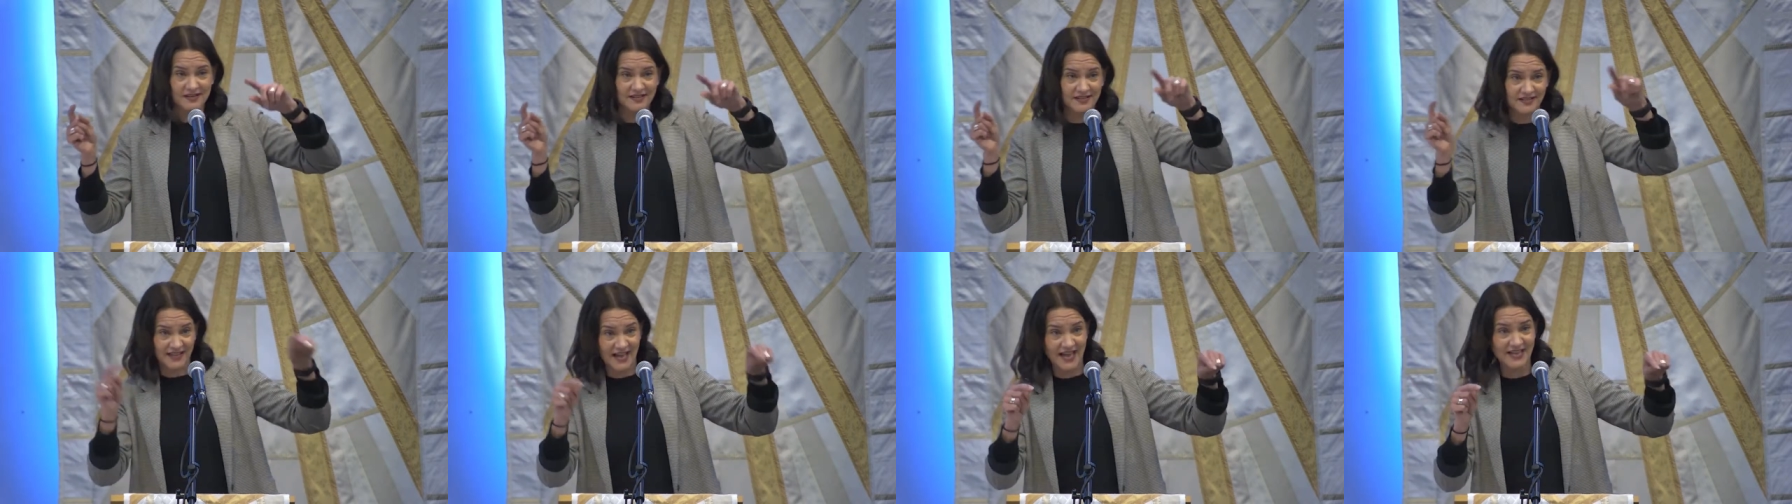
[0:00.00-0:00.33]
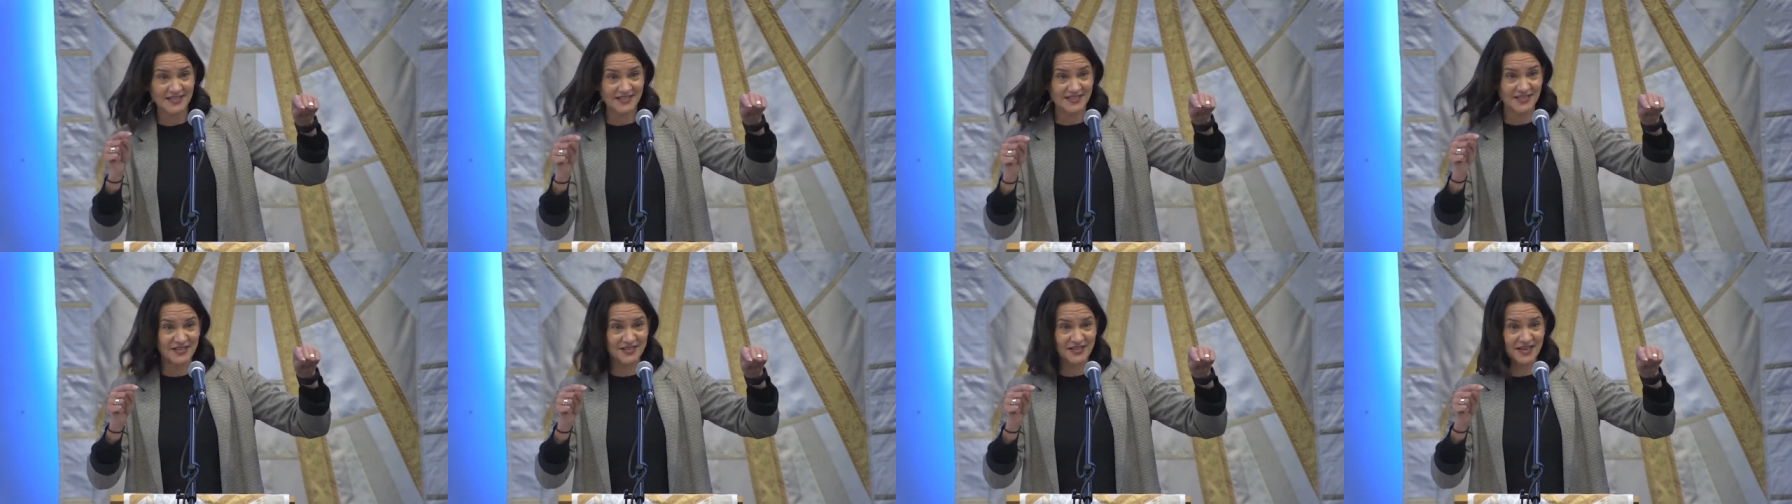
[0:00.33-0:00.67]

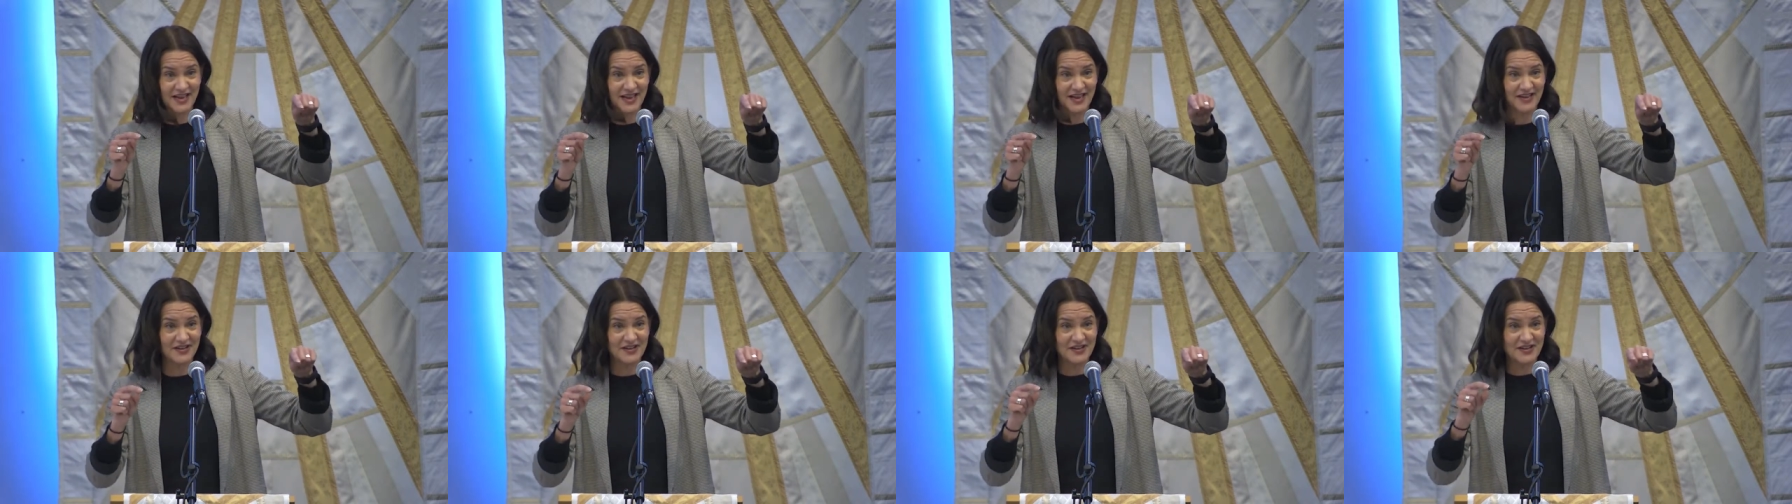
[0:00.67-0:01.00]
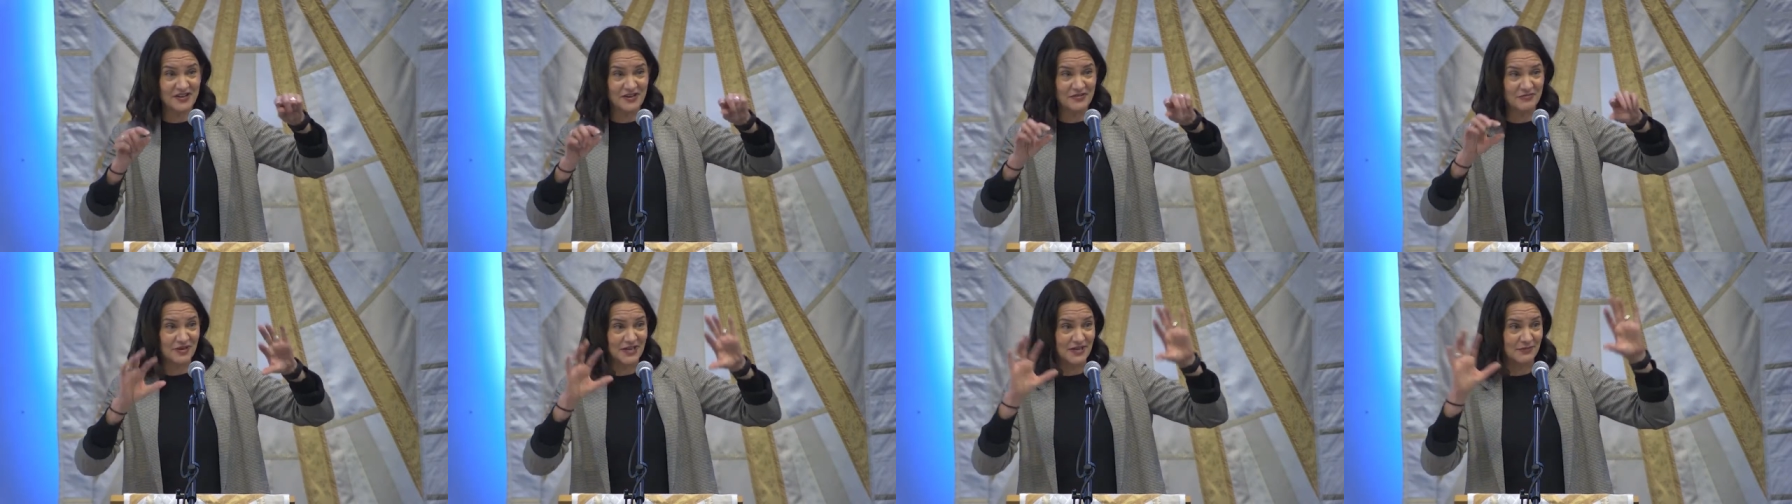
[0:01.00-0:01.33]
Last Sunday,
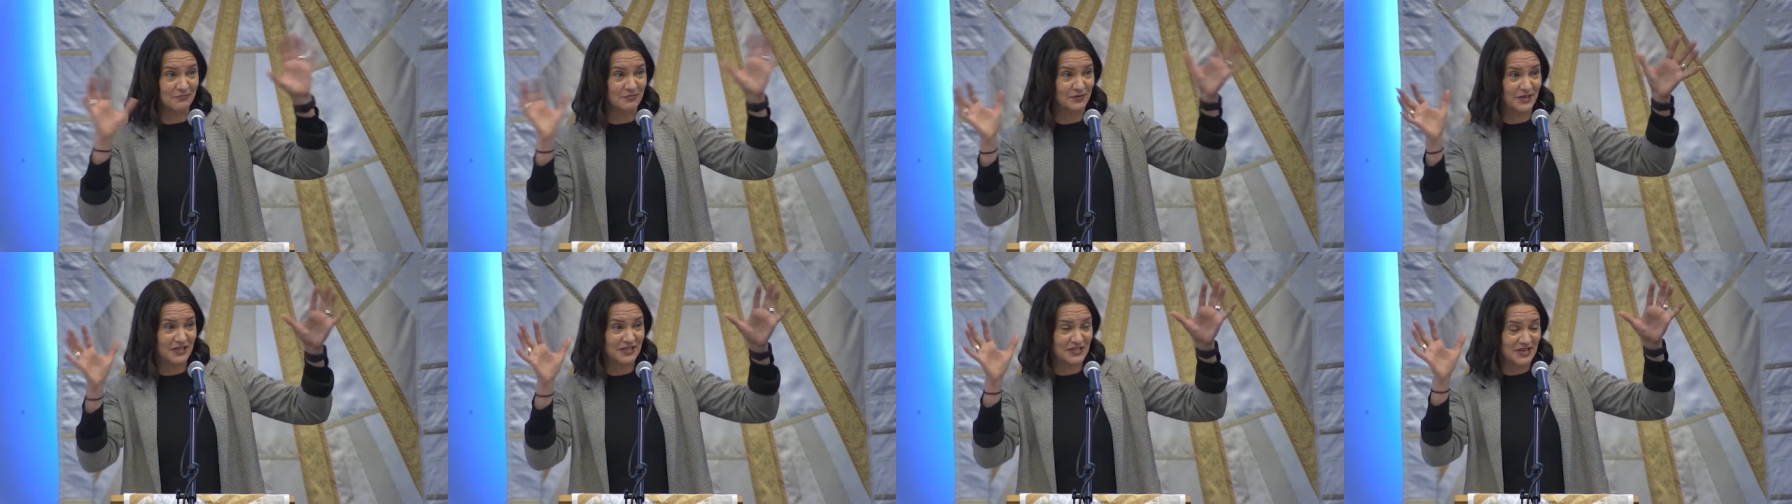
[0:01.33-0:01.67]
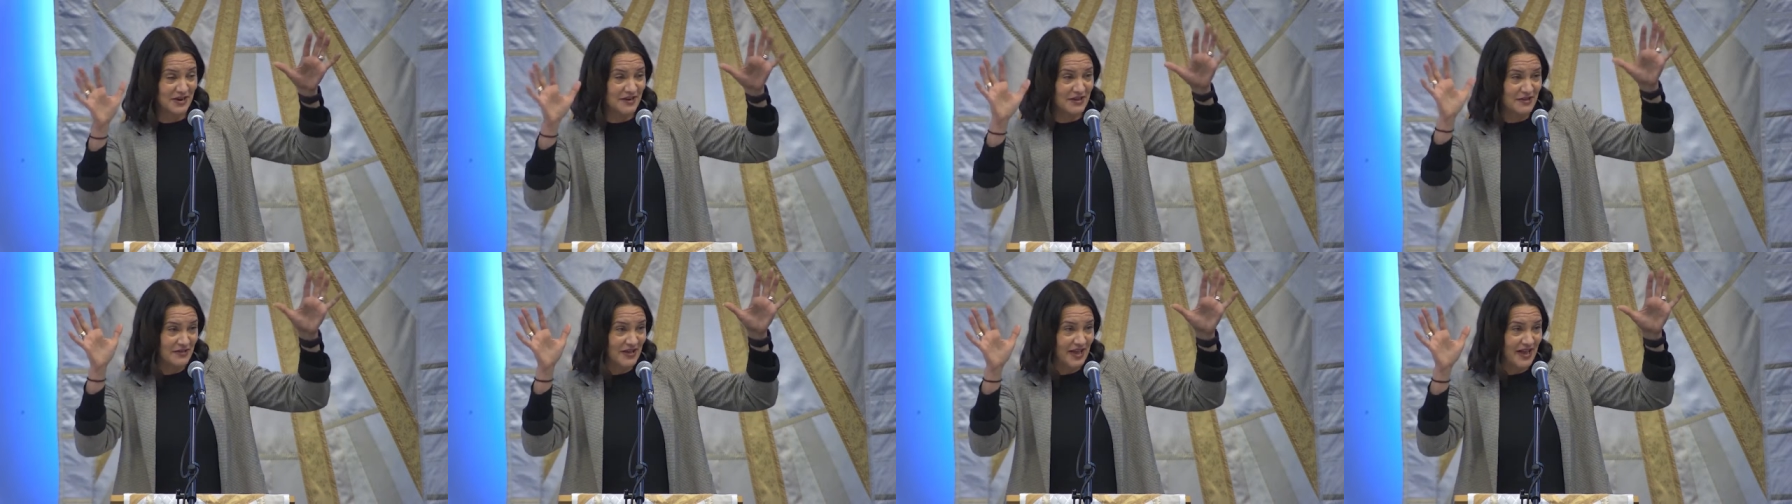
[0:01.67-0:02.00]
we preached I
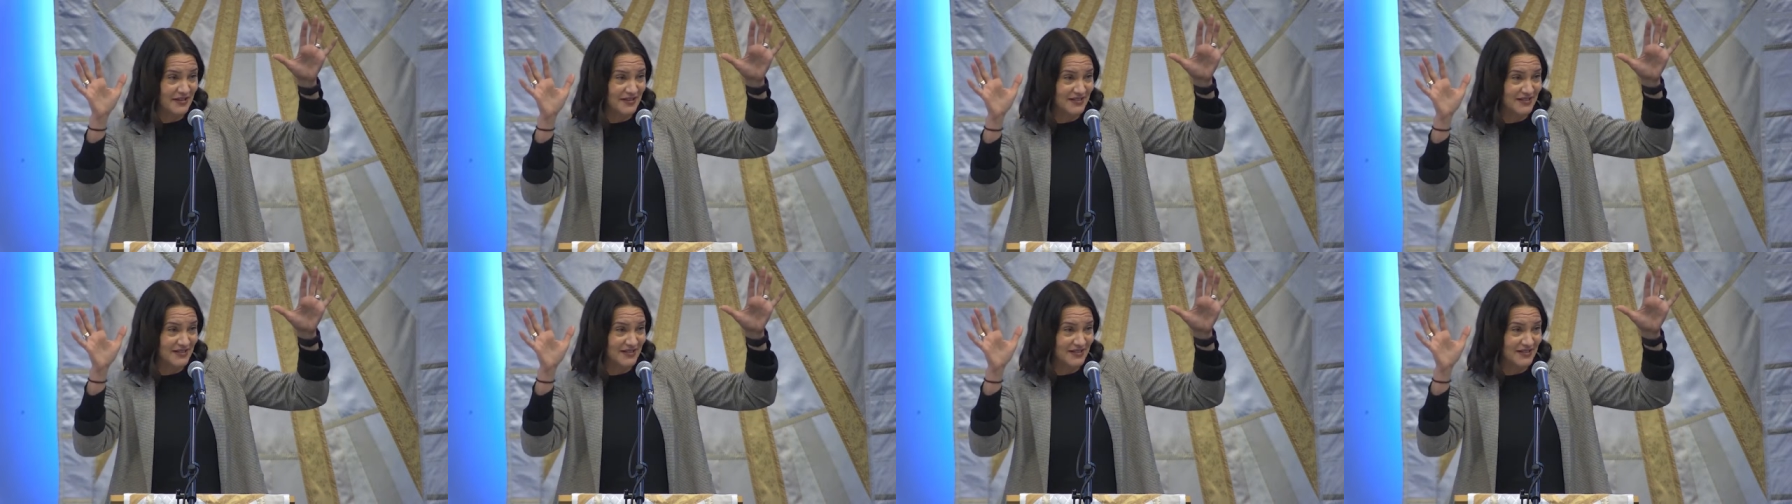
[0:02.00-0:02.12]
had